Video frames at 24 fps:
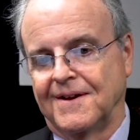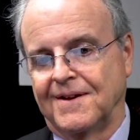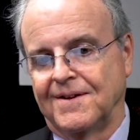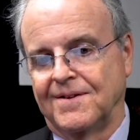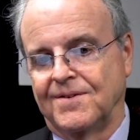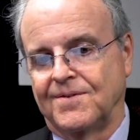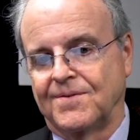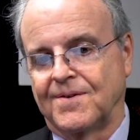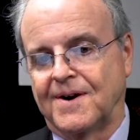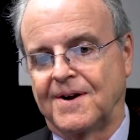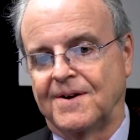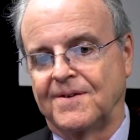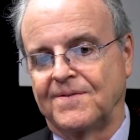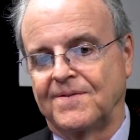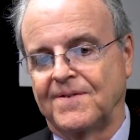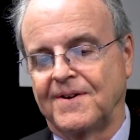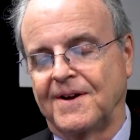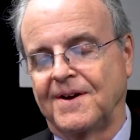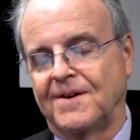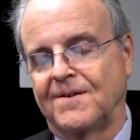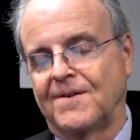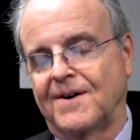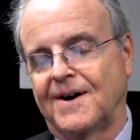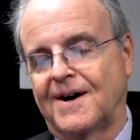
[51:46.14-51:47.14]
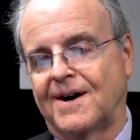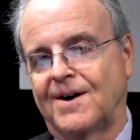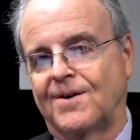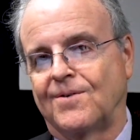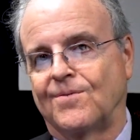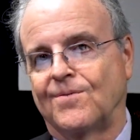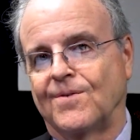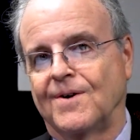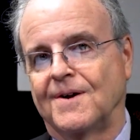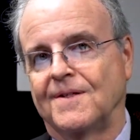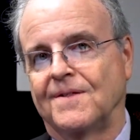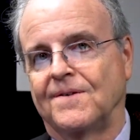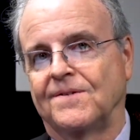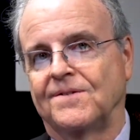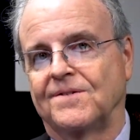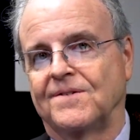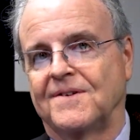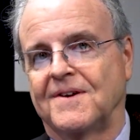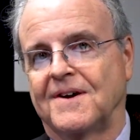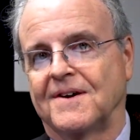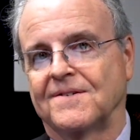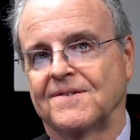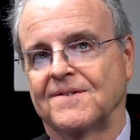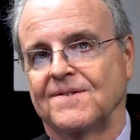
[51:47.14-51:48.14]
trying to figure out where the
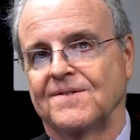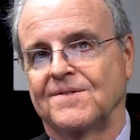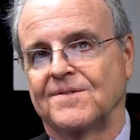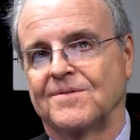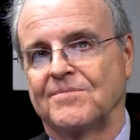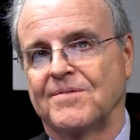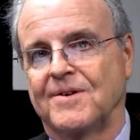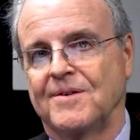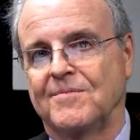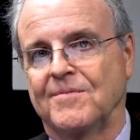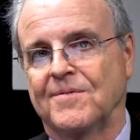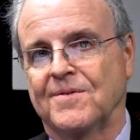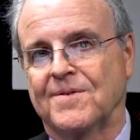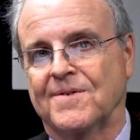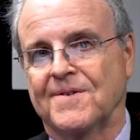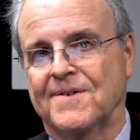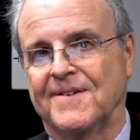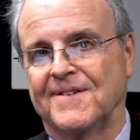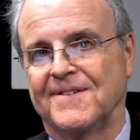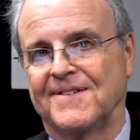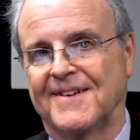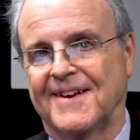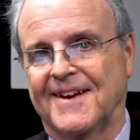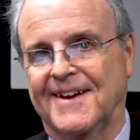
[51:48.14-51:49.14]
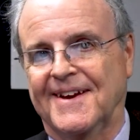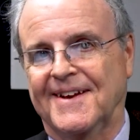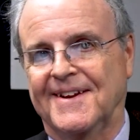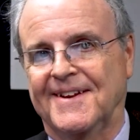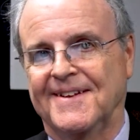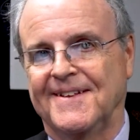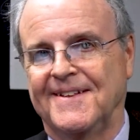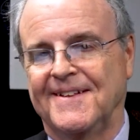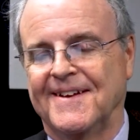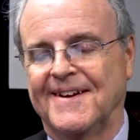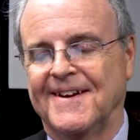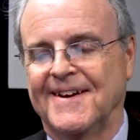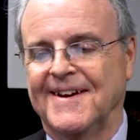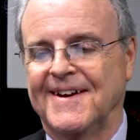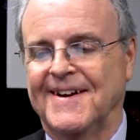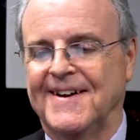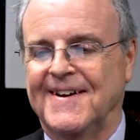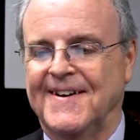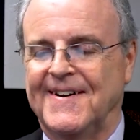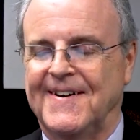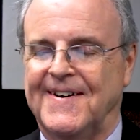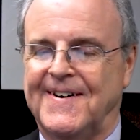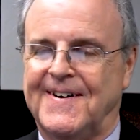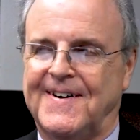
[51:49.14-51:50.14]
Texas Supreme Court is headed
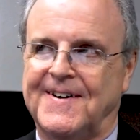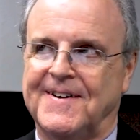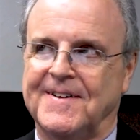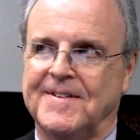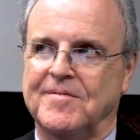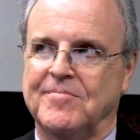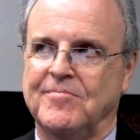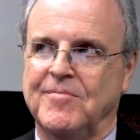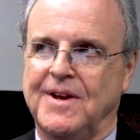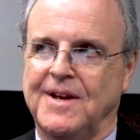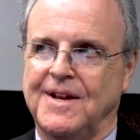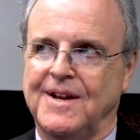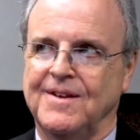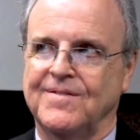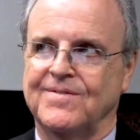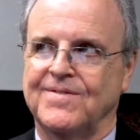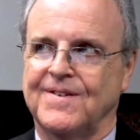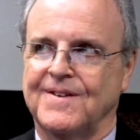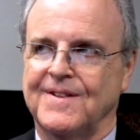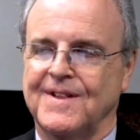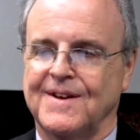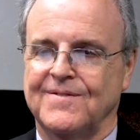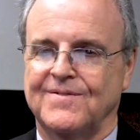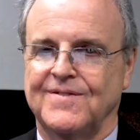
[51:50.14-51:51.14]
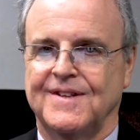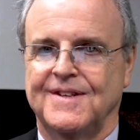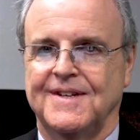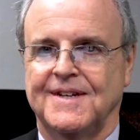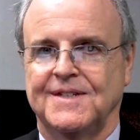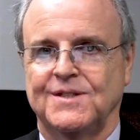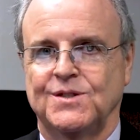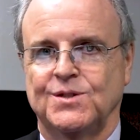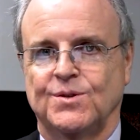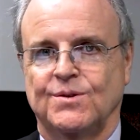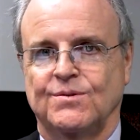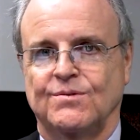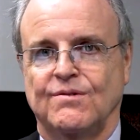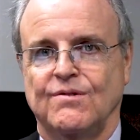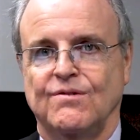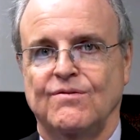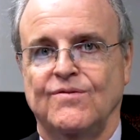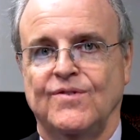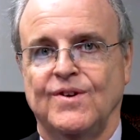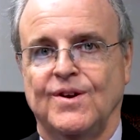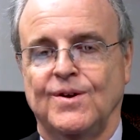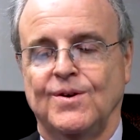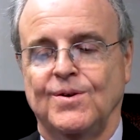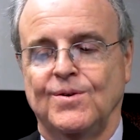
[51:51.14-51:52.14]
on meaningful evidentiary
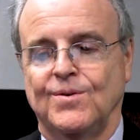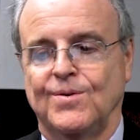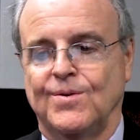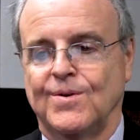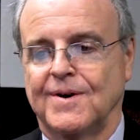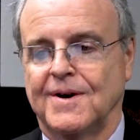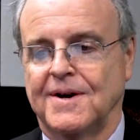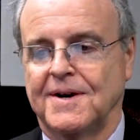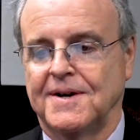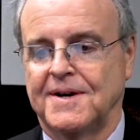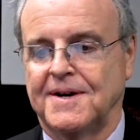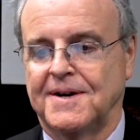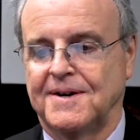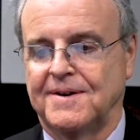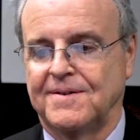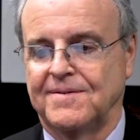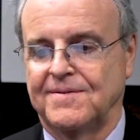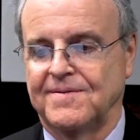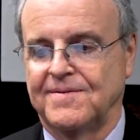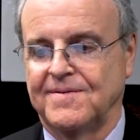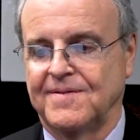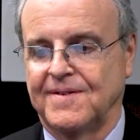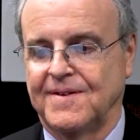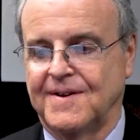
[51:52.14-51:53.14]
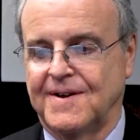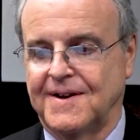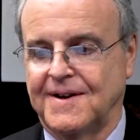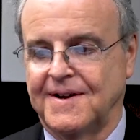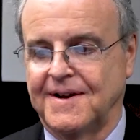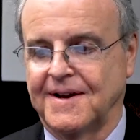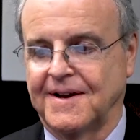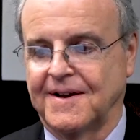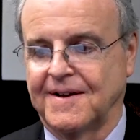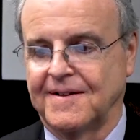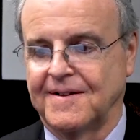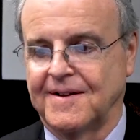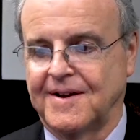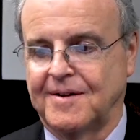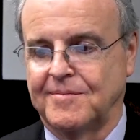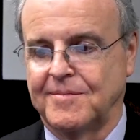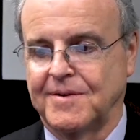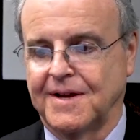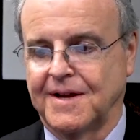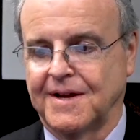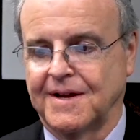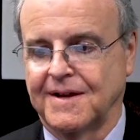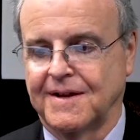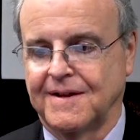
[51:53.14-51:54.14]
review of
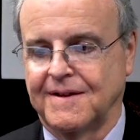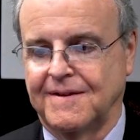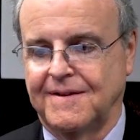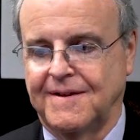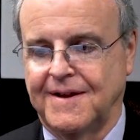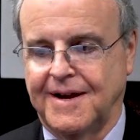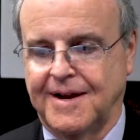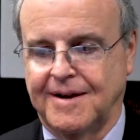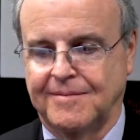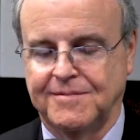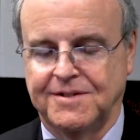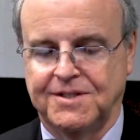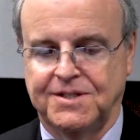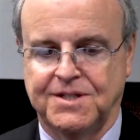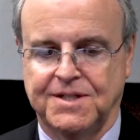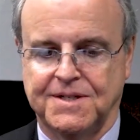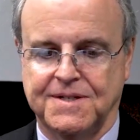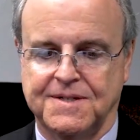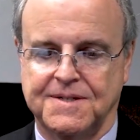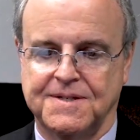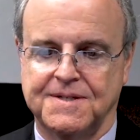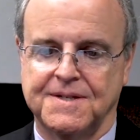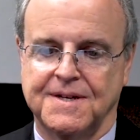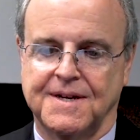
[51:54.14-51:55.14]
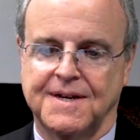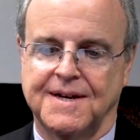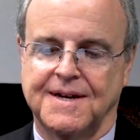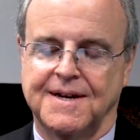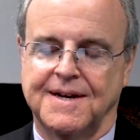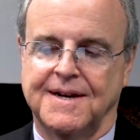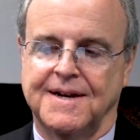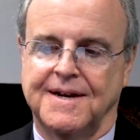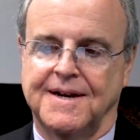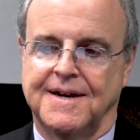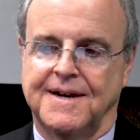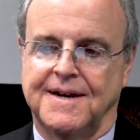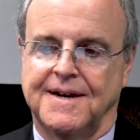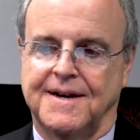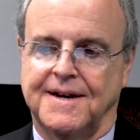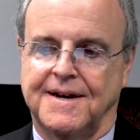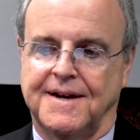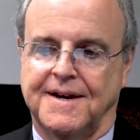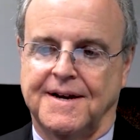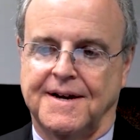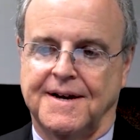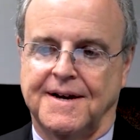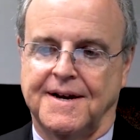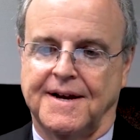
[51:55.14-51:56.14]
non-economic damages,
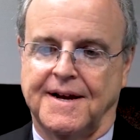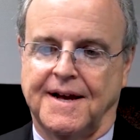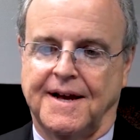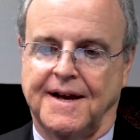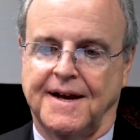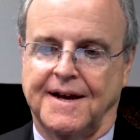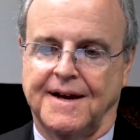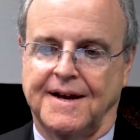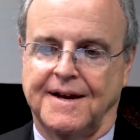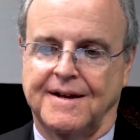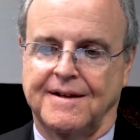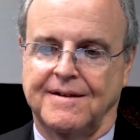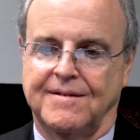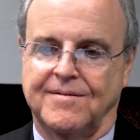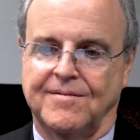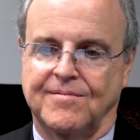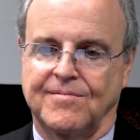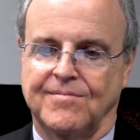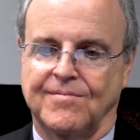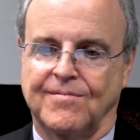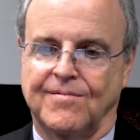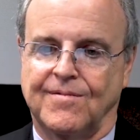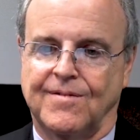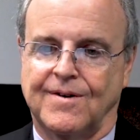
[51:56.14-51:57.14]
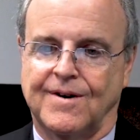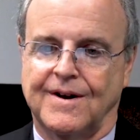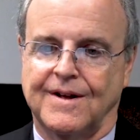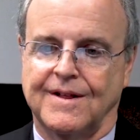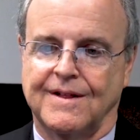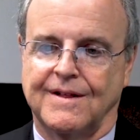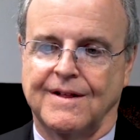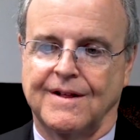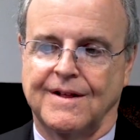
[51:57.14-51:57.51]
and what